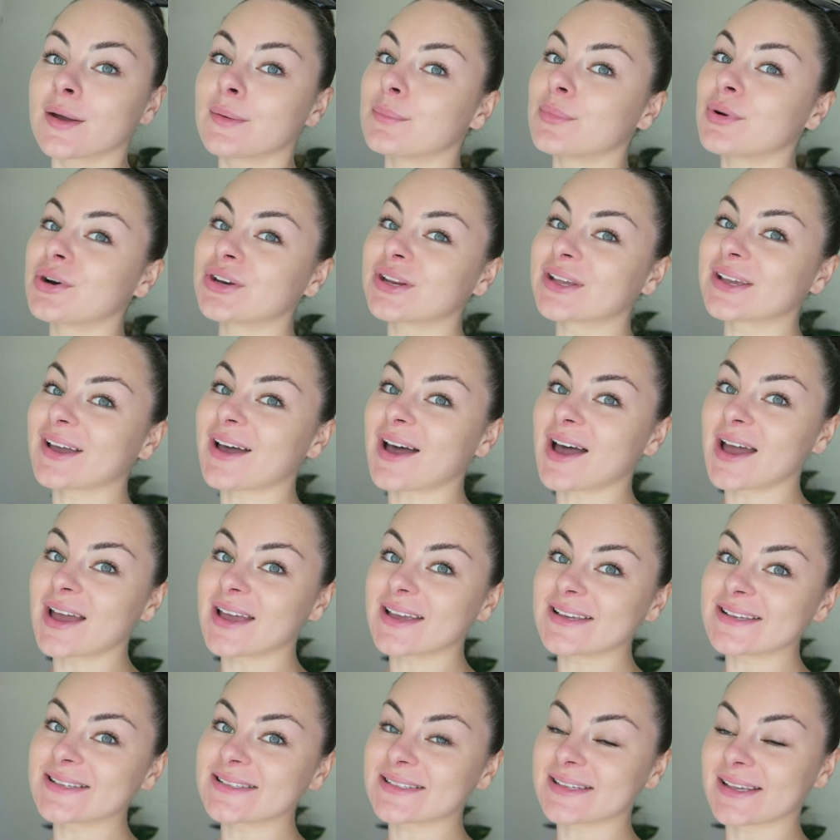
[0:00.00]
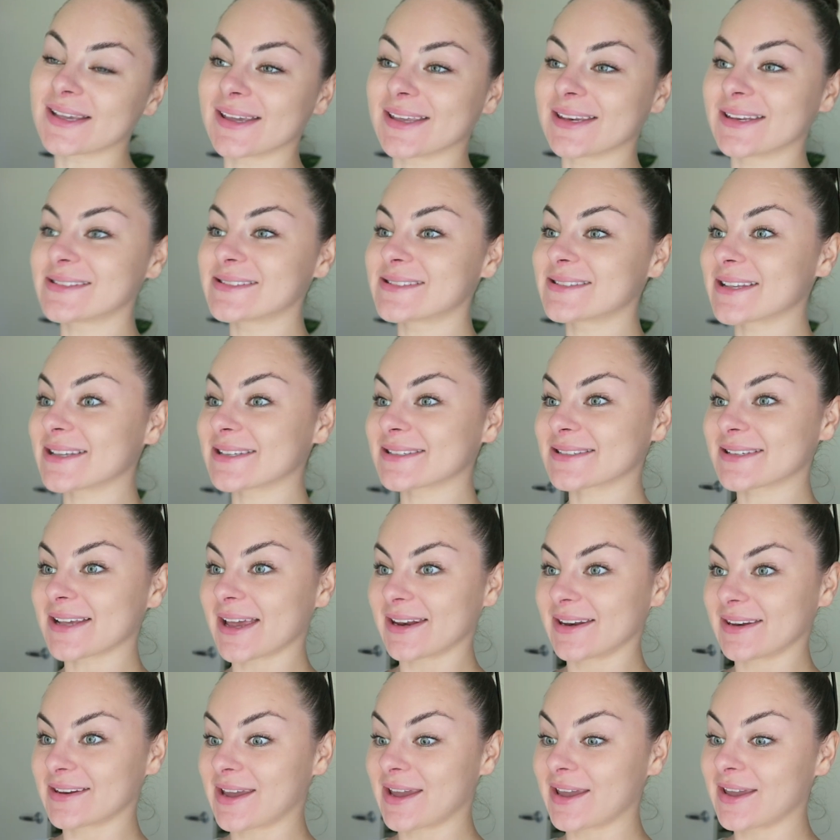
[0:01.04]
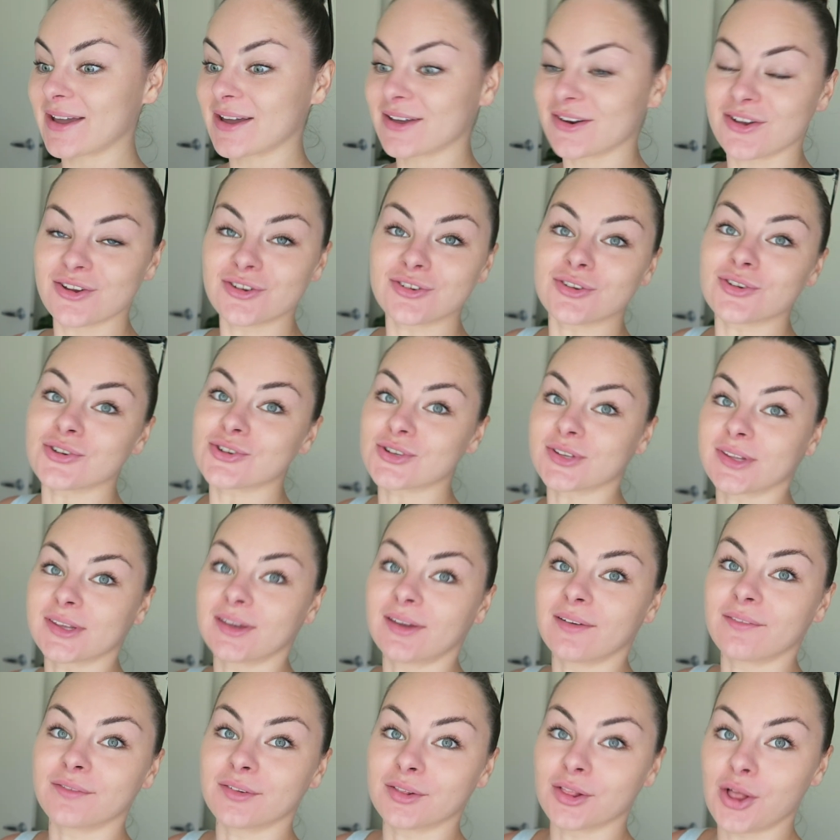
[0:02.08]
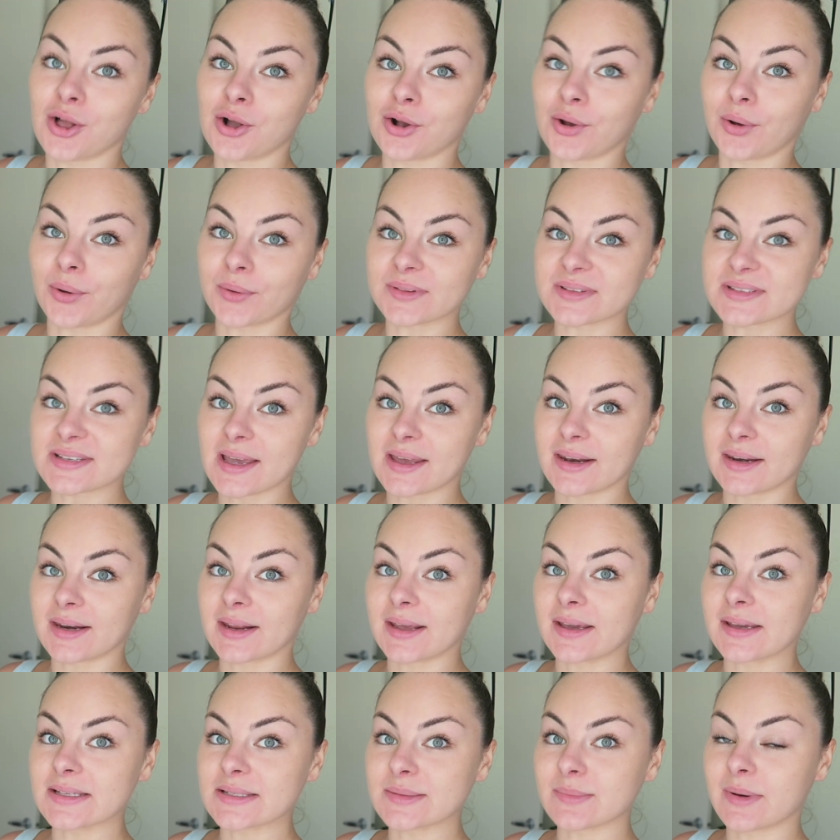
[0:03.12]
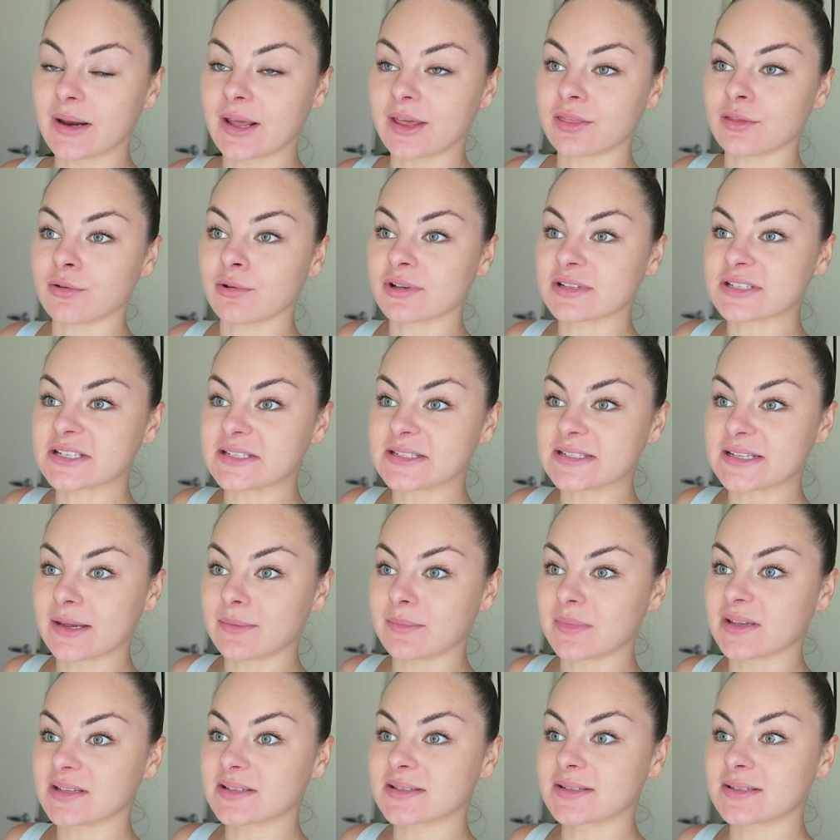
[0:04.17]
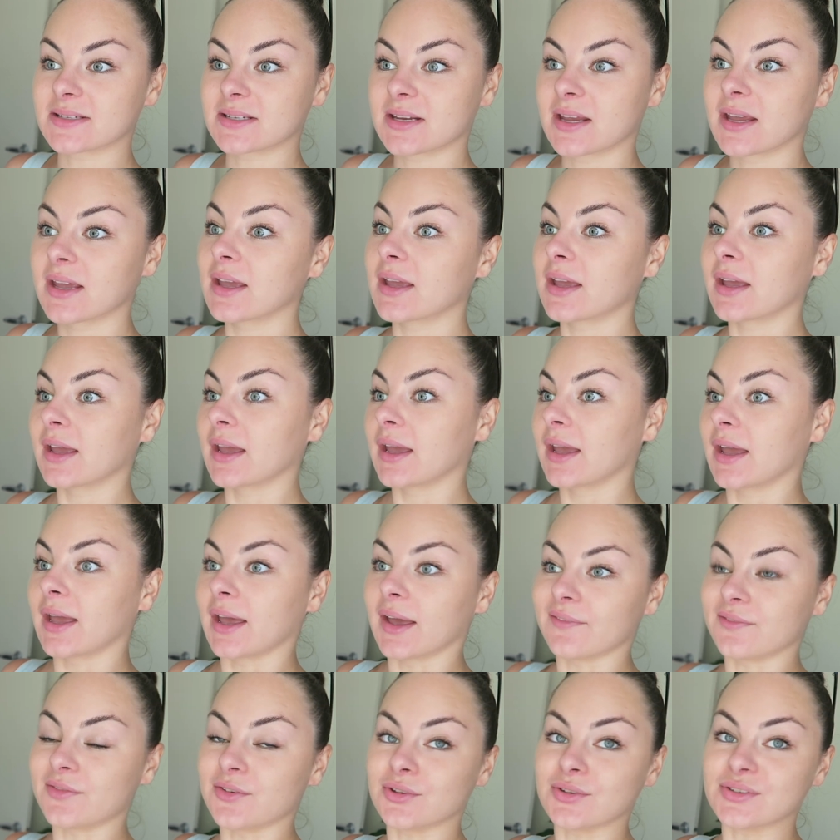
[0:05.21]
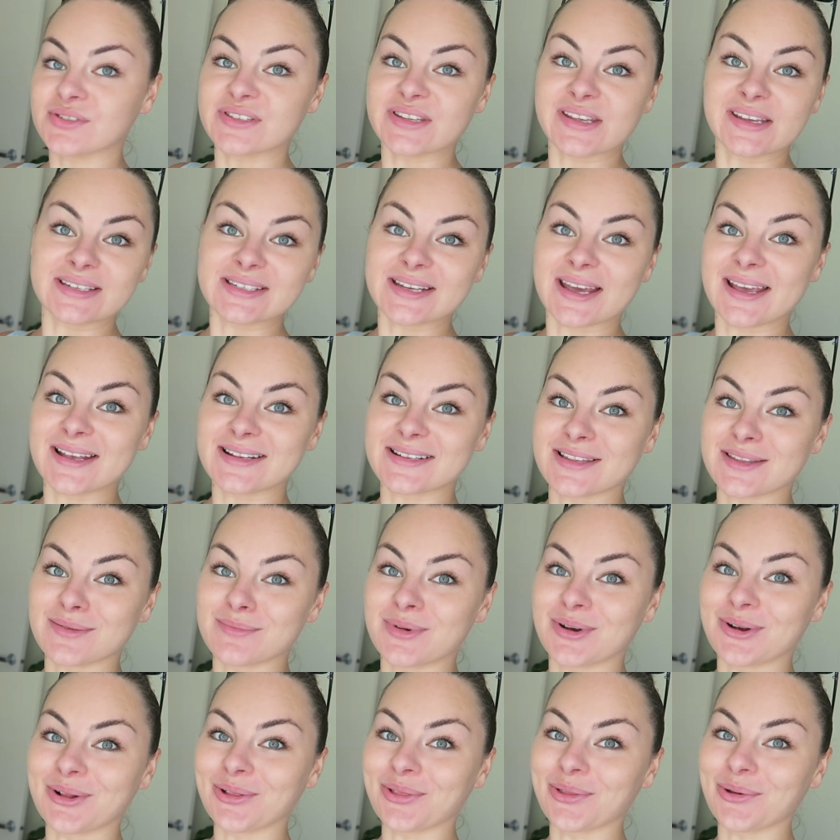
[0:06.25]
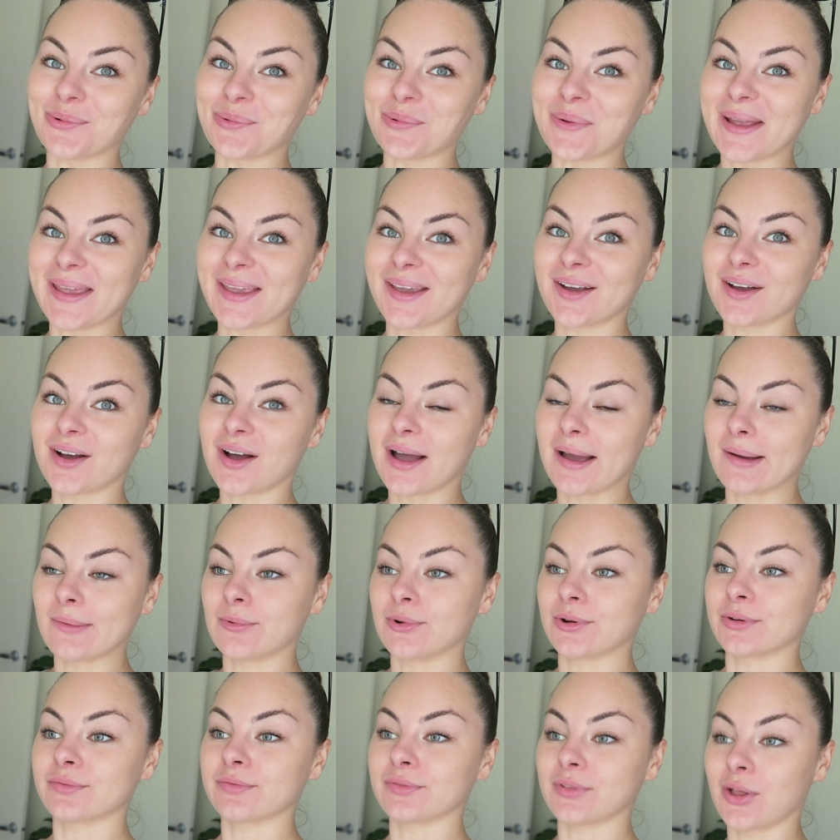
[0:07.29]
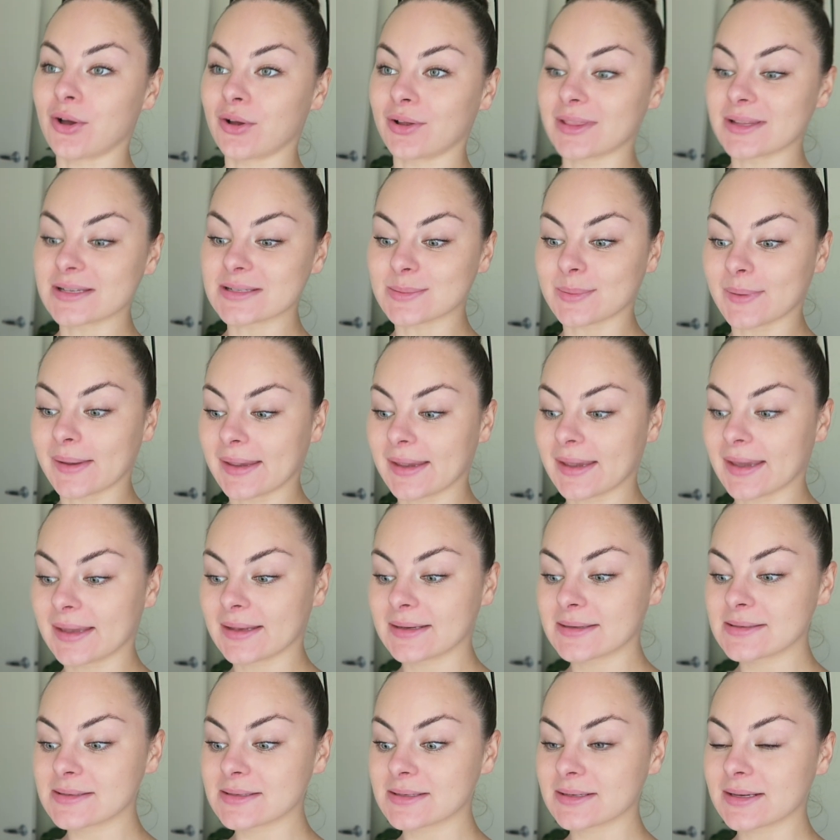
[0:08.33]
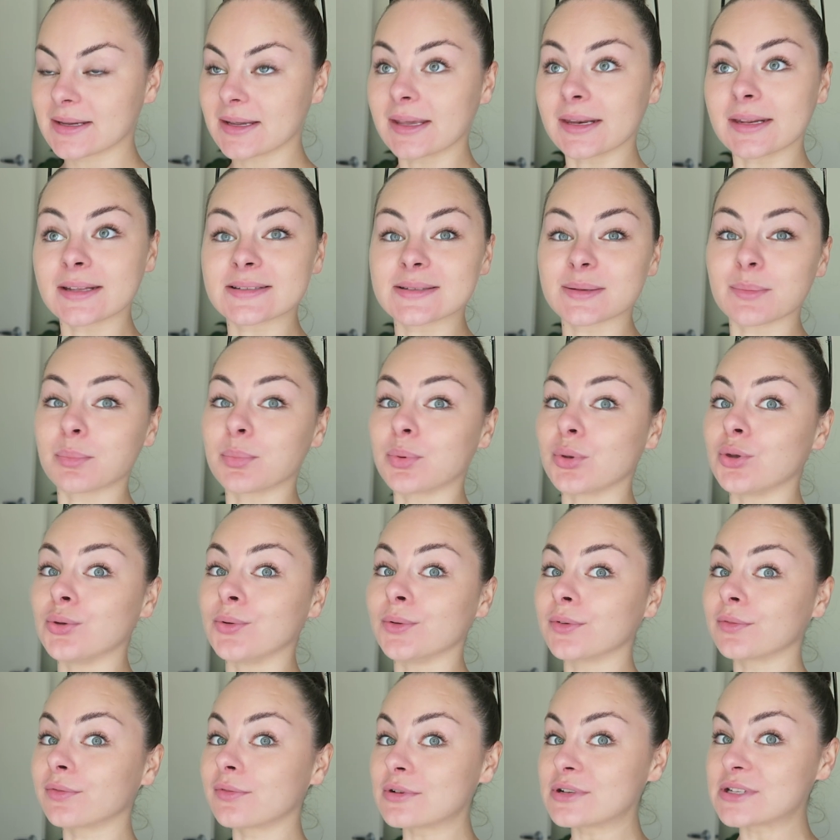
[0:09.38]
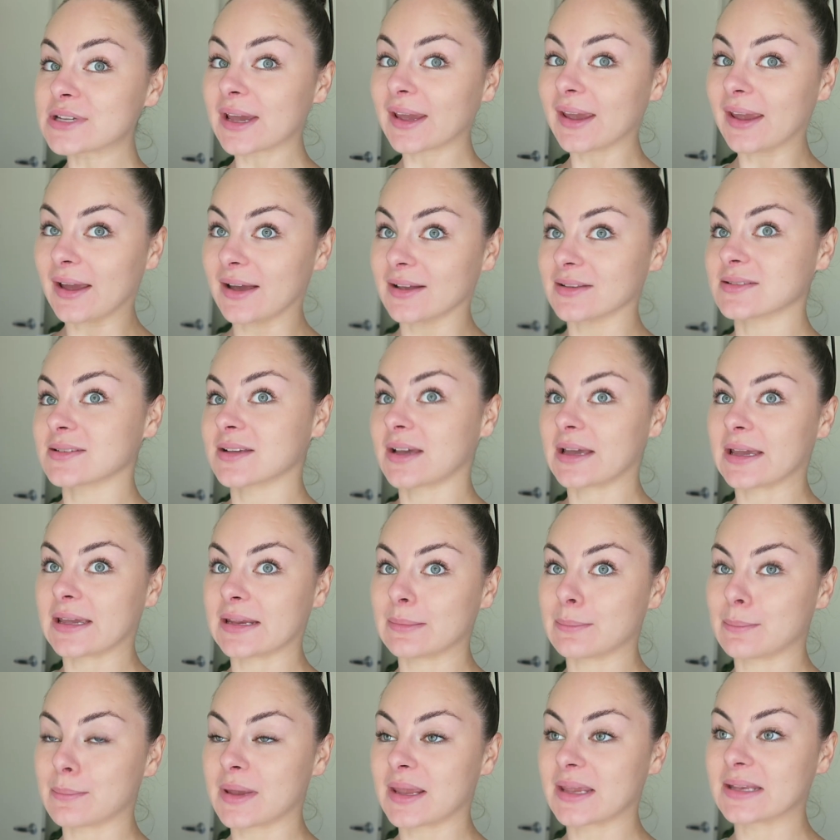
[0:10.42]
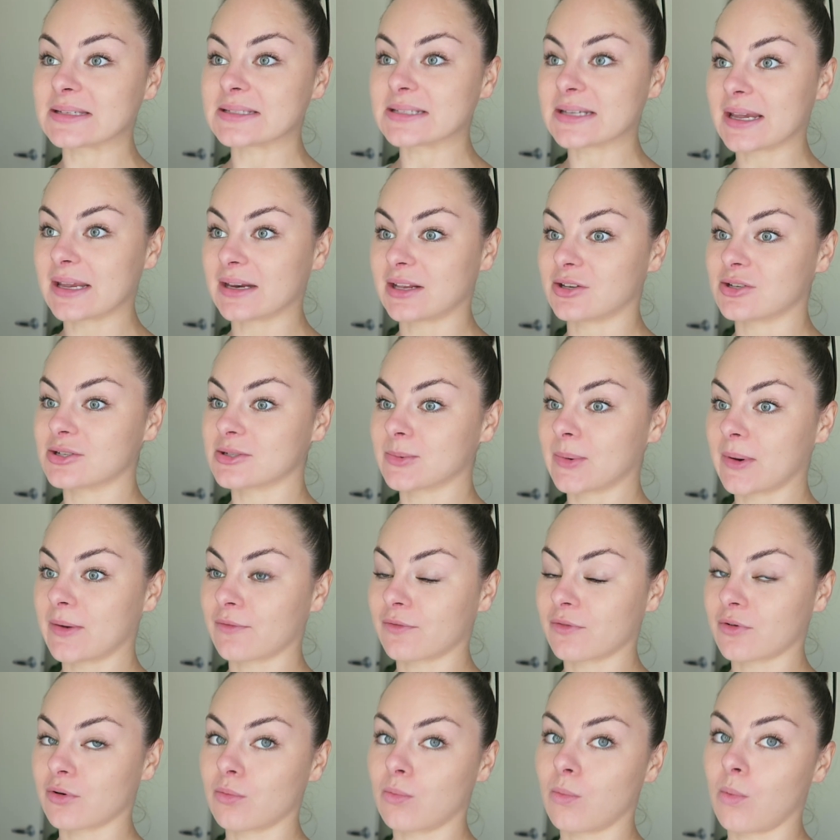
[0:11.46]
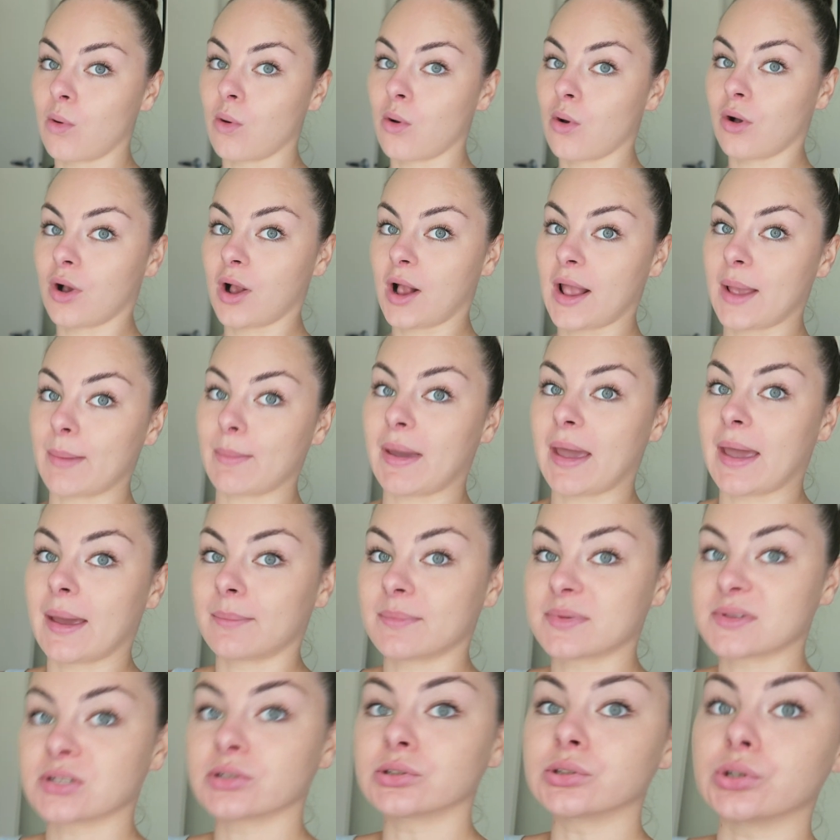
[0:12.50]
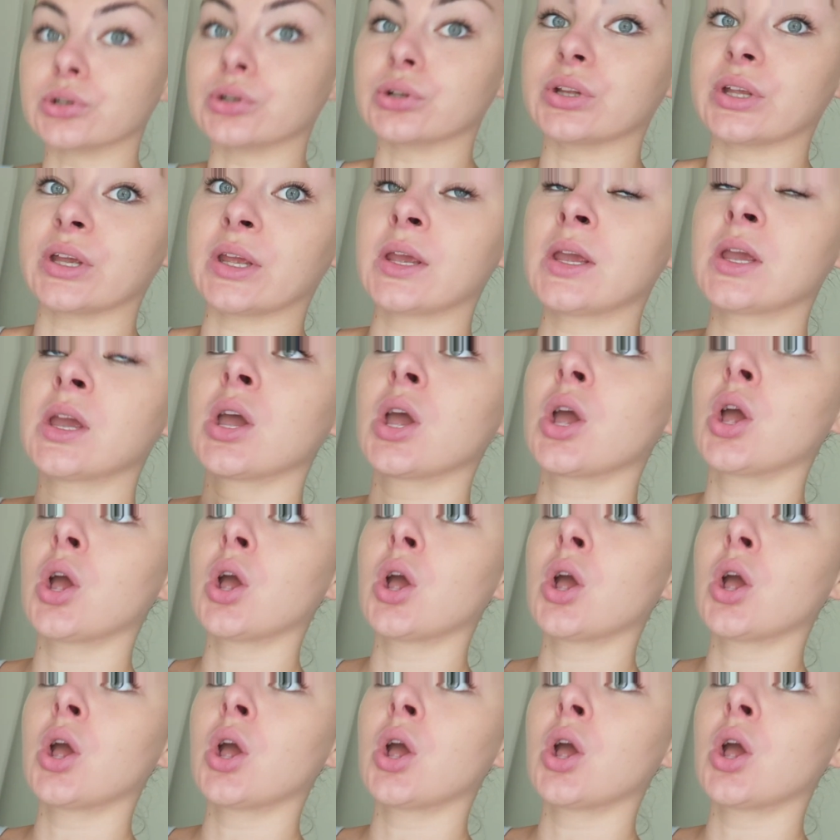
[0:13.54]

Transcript: Morning, guys. It is Saturday. I don't usually vlog on Saturdays, but I thought since I missed a few sick days in the middle of the week, I would vlog this weekend. It is a beautiful day outside. Me and Teddy just went for a walk. I'm absolutely